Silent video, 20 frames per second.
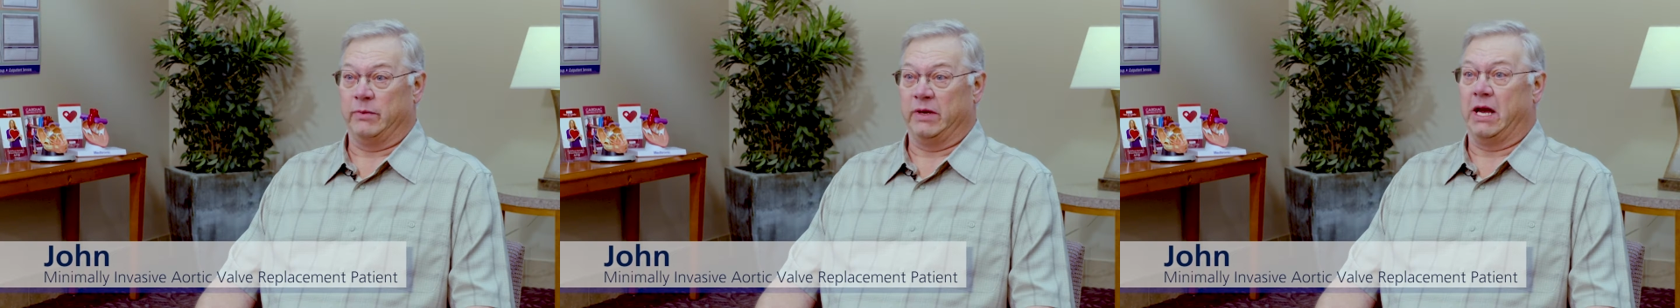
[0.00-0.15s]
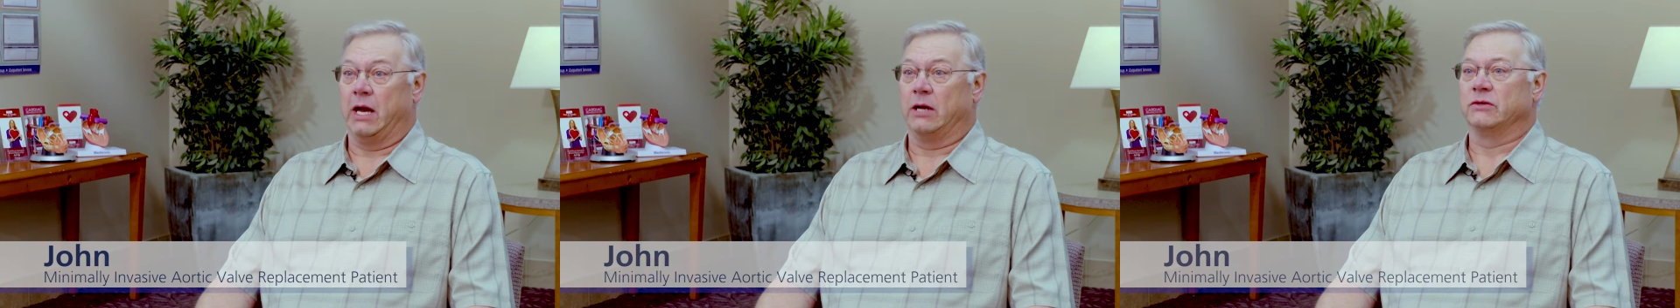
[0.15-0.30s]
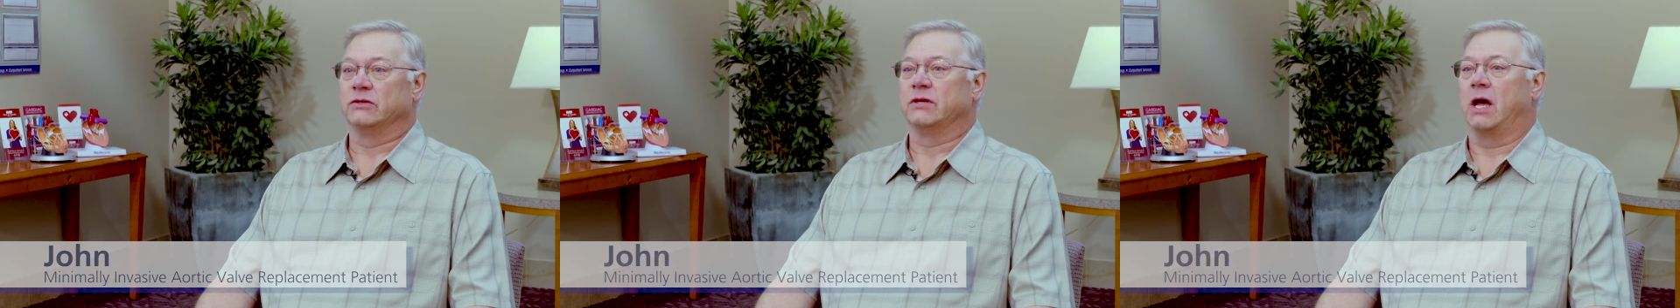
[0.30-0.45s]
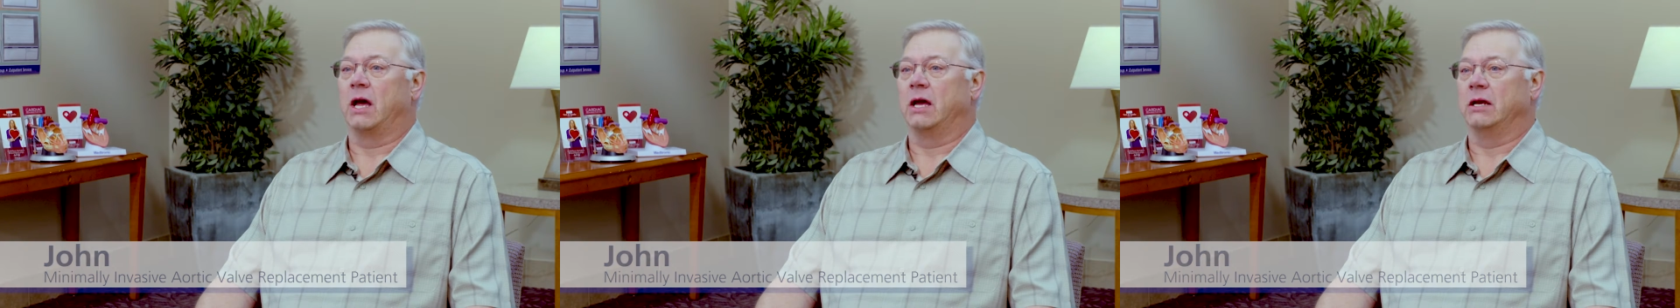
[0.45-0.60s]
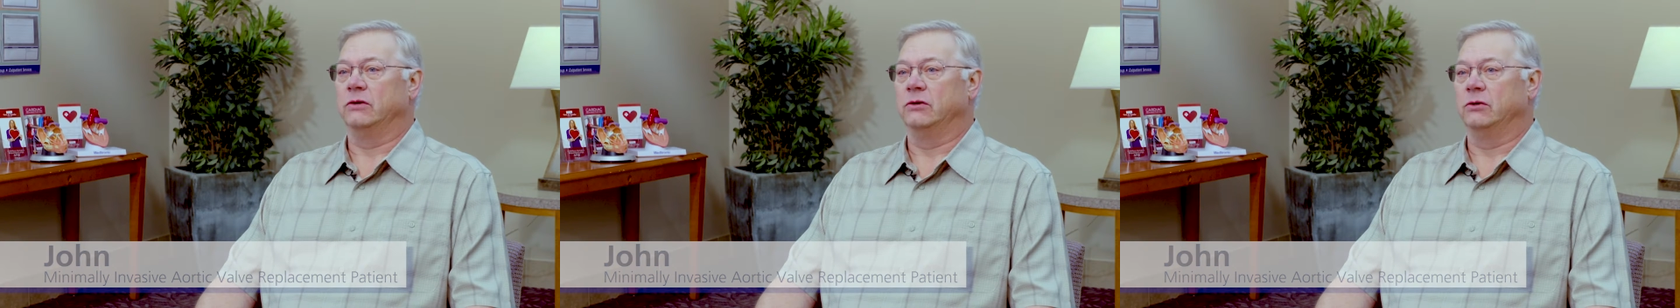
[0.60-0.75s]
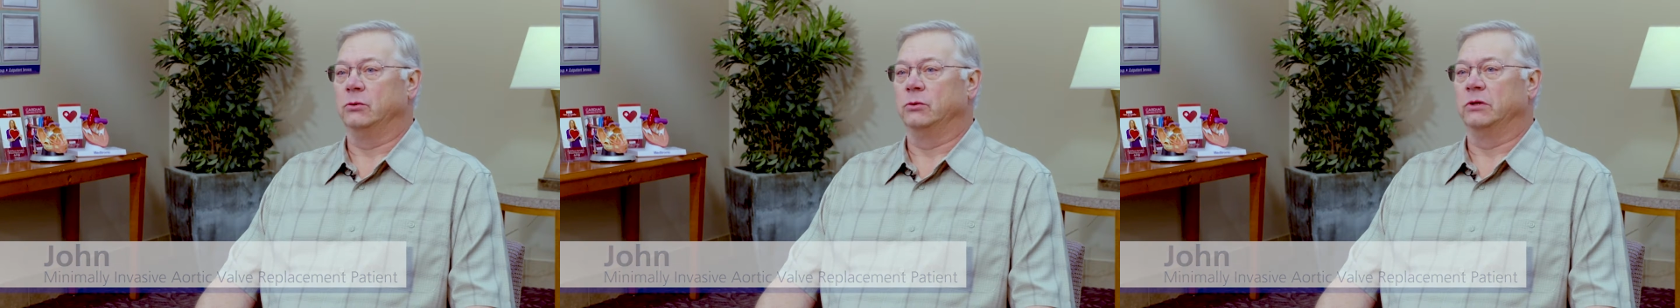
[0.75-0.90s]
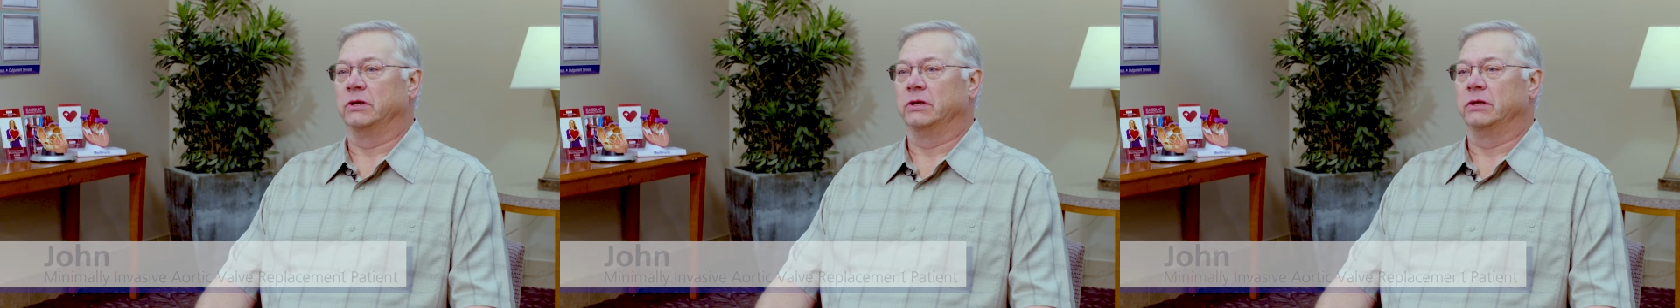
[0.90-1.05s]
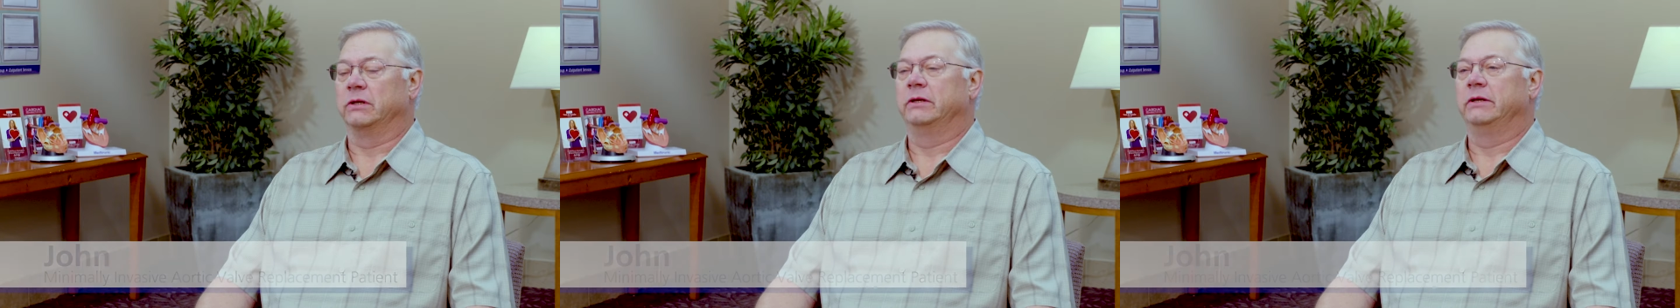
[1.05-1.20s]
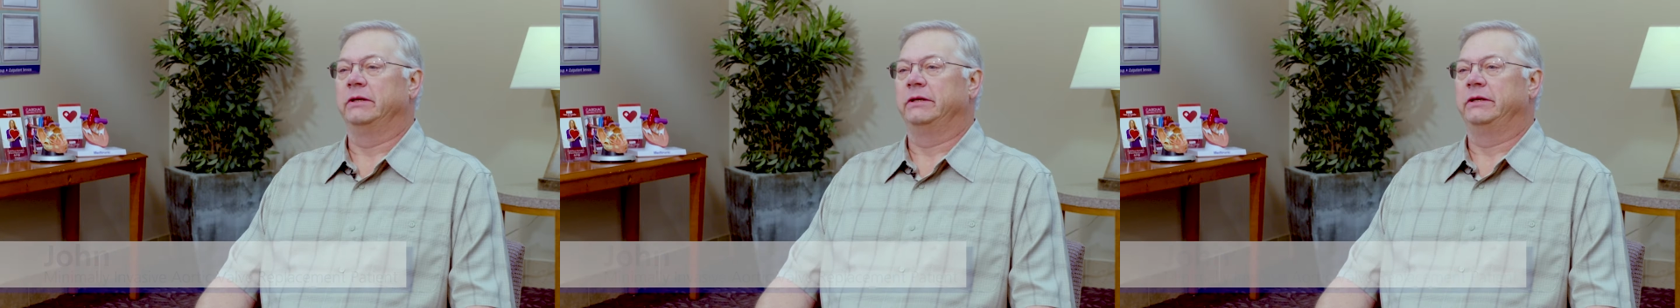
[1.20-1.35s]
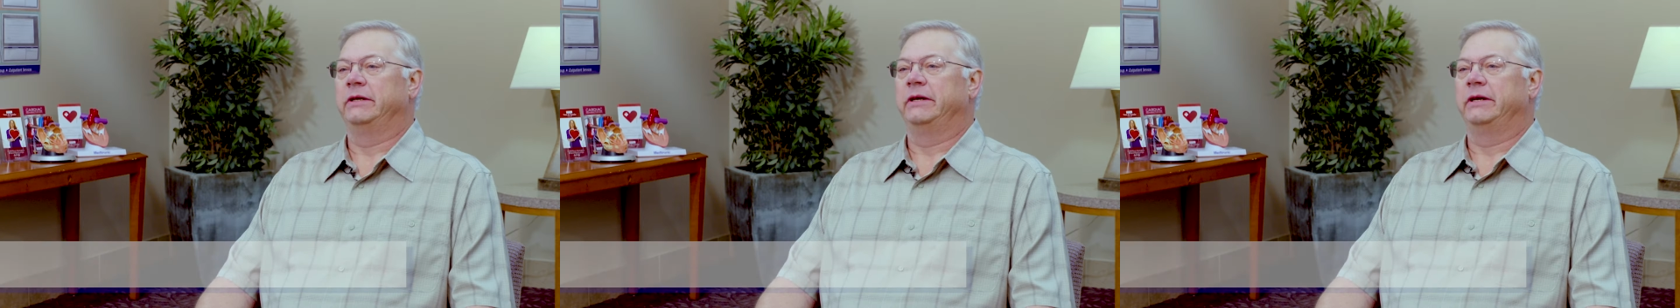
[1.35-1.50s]
be outside doing
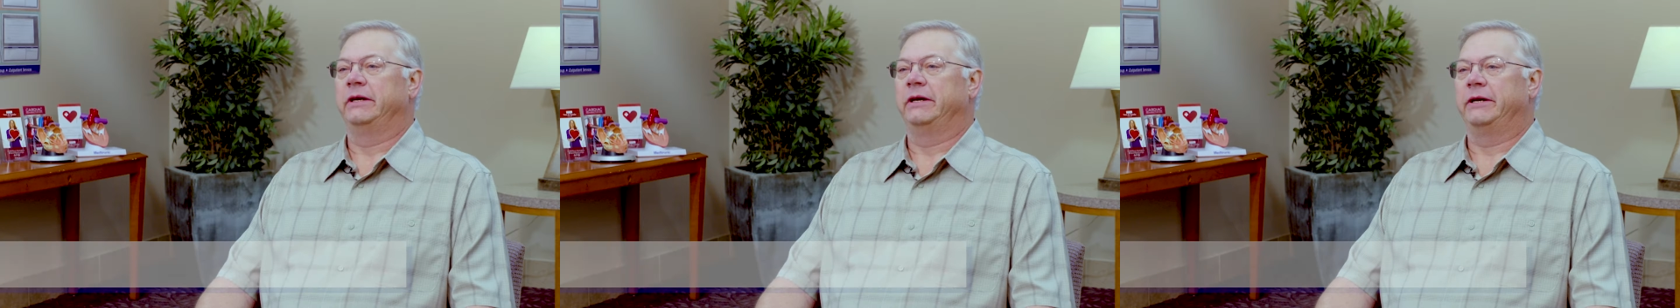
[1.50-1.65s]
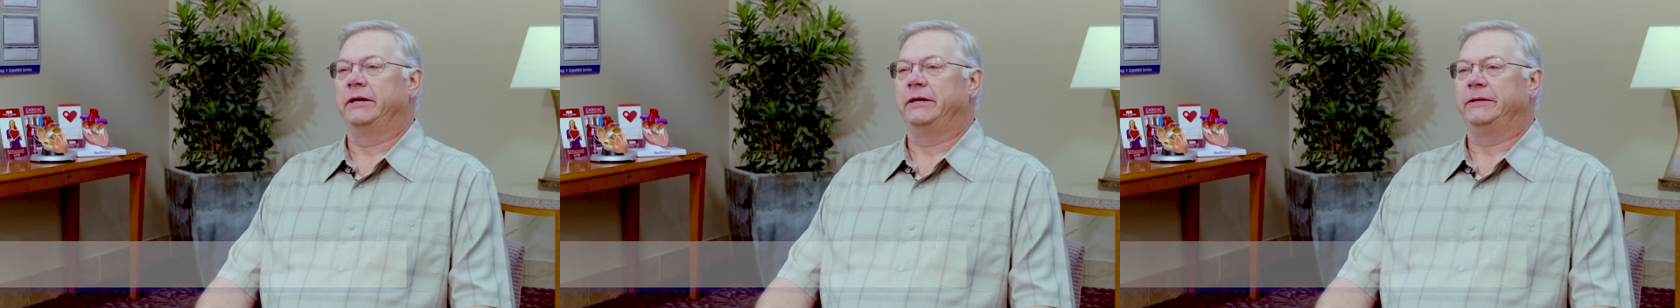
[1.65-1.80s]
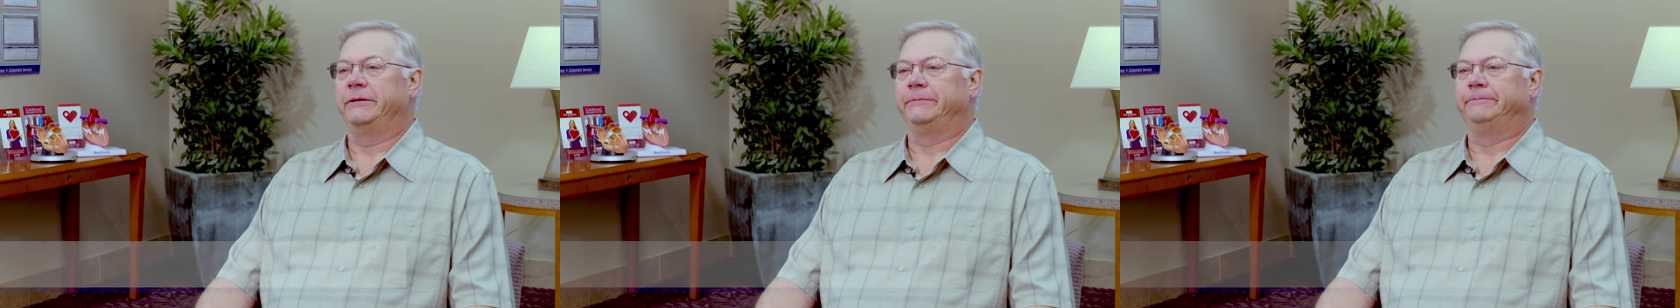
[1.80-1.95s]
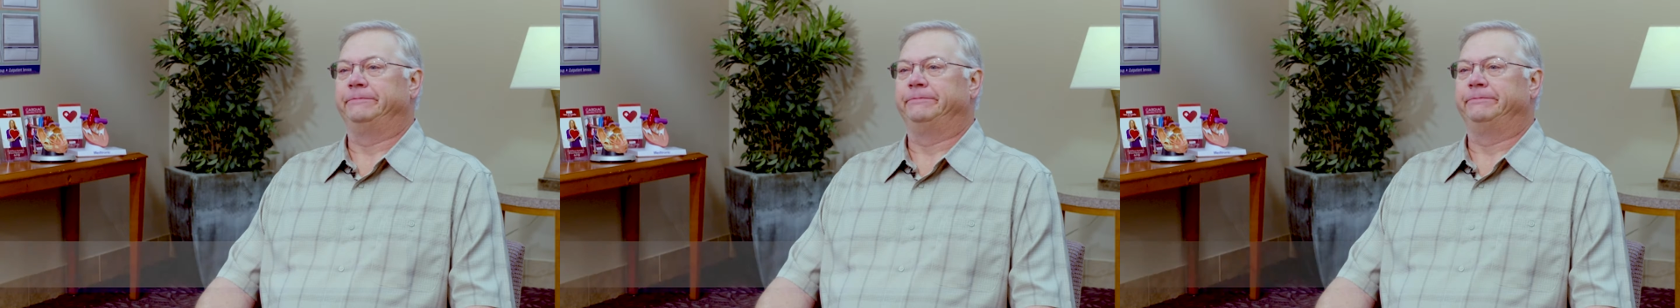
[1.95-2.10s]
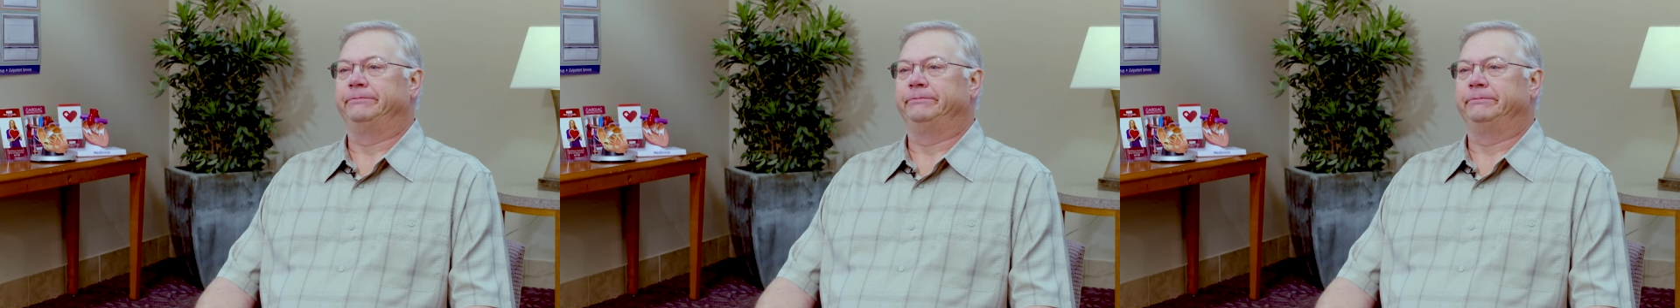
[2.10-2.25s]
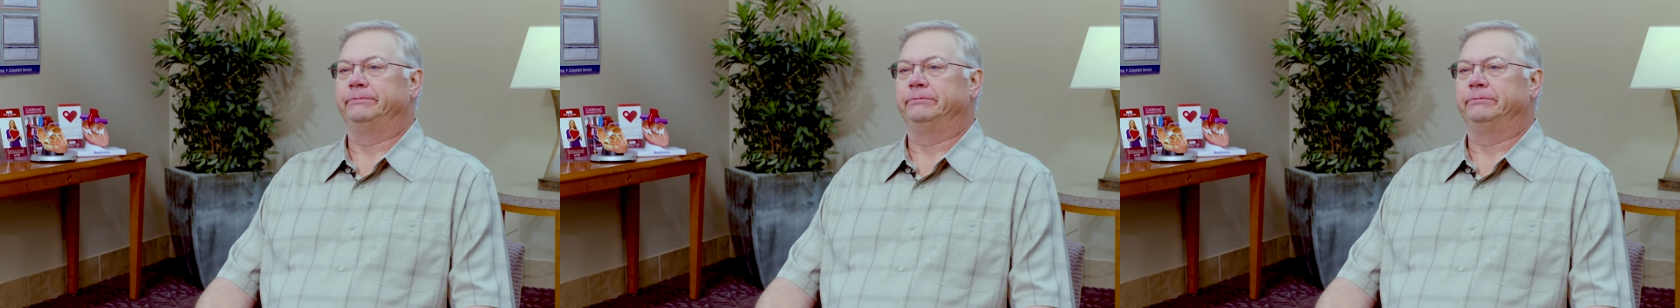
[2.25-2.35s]
um,